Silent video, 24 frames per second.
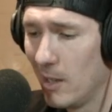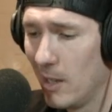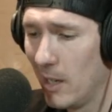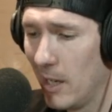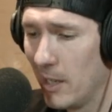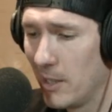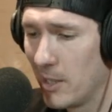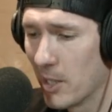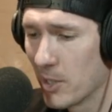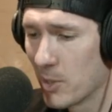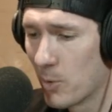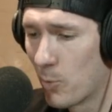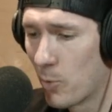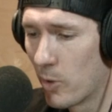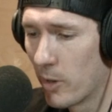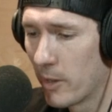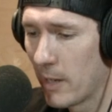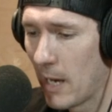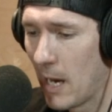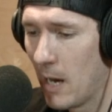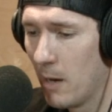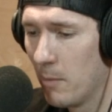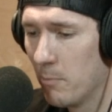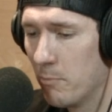It doesn't work
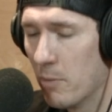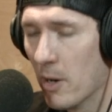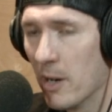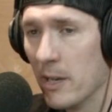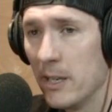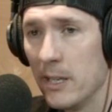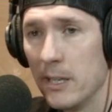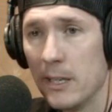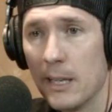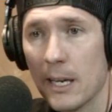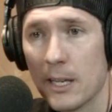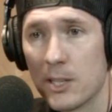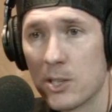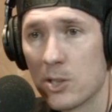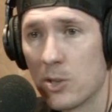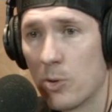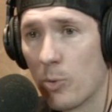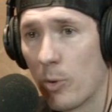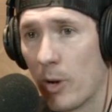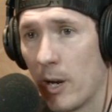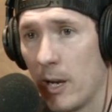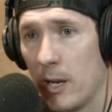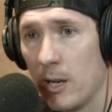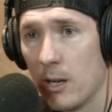out, but he gets
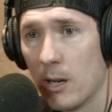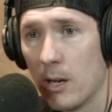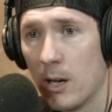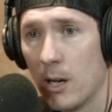great